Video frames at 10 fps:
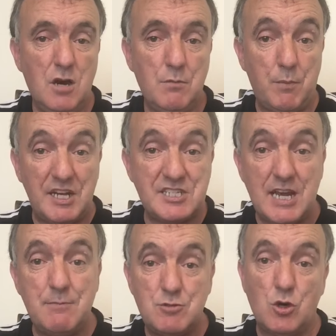But by the
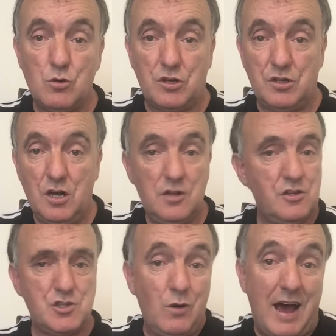same token,
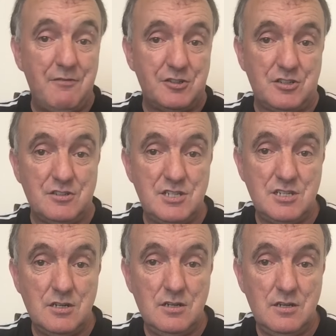there's no evidence